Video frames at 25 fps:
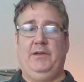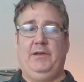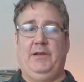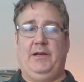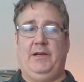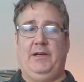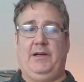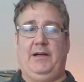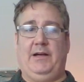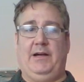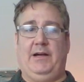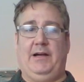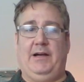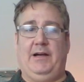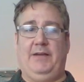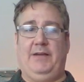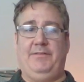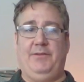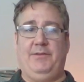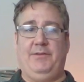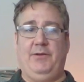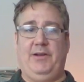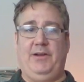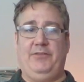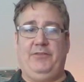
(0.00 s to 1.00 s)
if
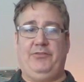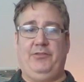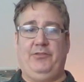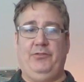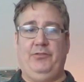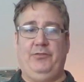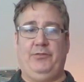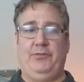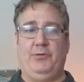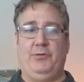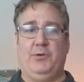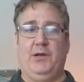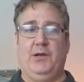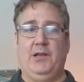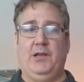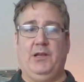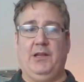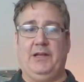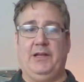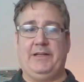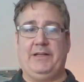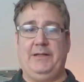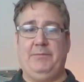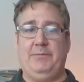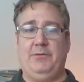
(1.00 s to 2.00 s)
you had shoes, you were a
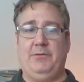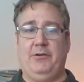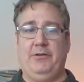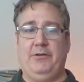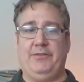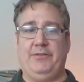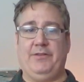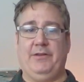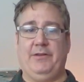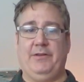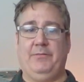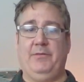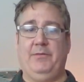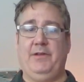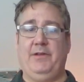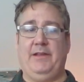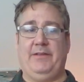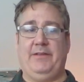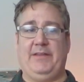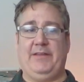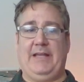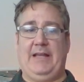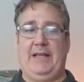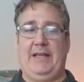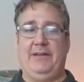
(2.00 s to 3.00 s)
lucky person at
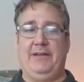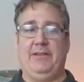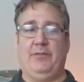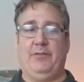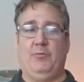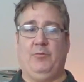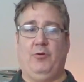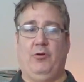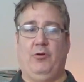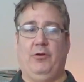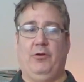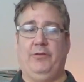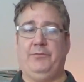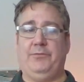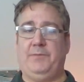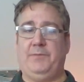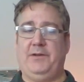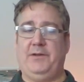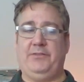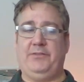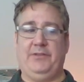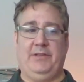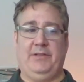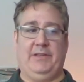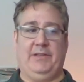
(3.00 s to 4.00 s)
the end of the war,
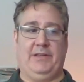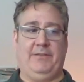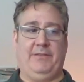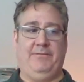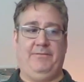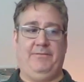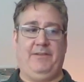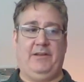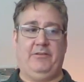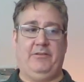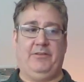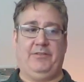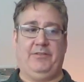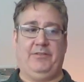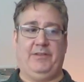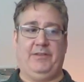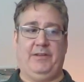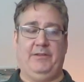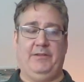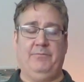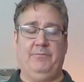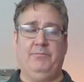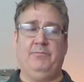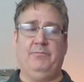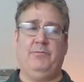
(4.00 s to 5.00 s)
especially in the
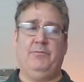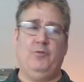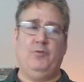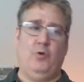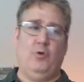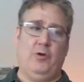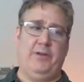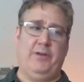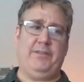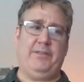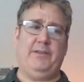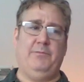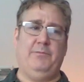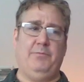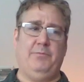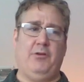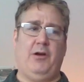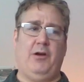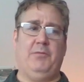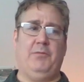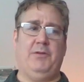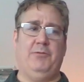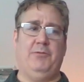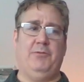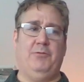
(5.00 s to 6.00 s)
Confederacy. North, you
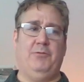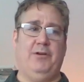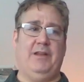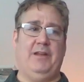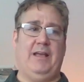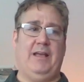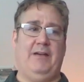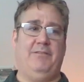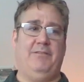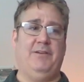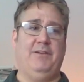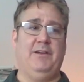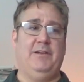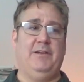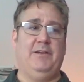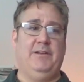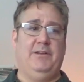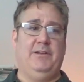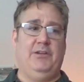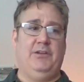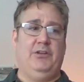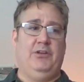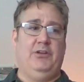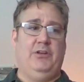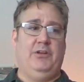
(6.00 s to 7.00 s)
probably would have
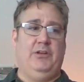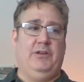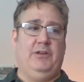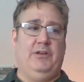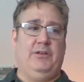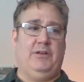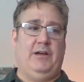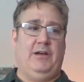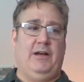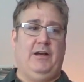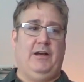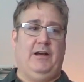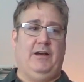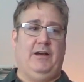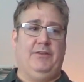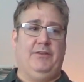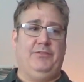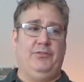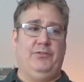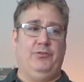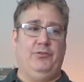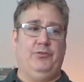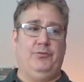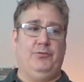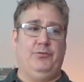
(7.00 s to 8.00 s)

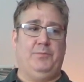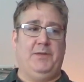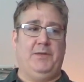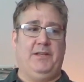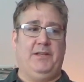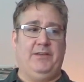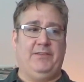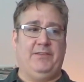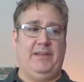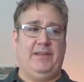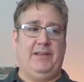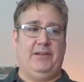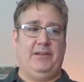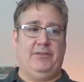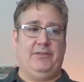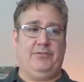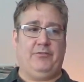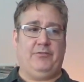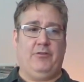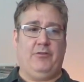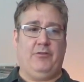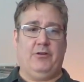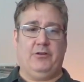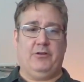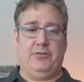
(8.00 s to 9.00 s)
shoes because they had a
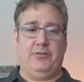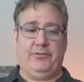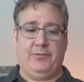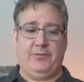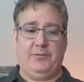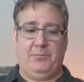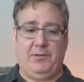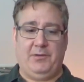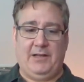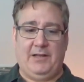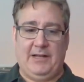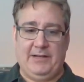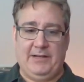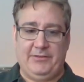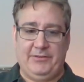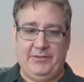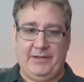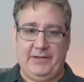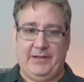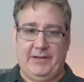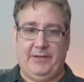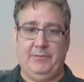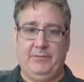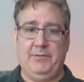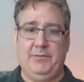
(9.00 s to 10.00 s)
stronger supply
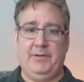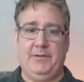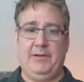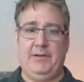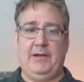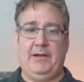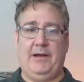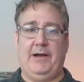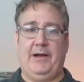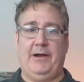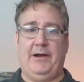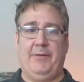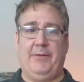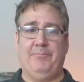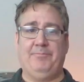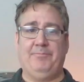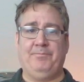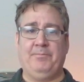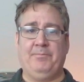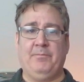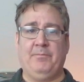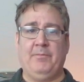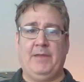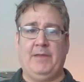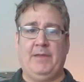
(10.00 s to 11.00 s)
chain.
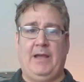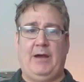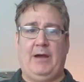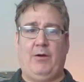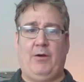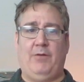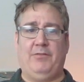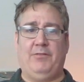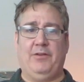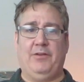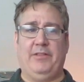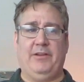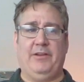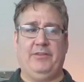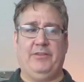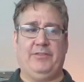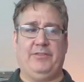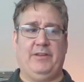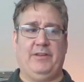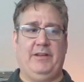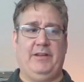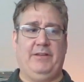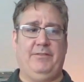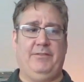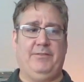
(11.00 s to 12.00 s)
However, there's
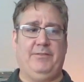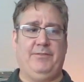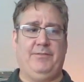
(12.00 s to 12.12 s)
a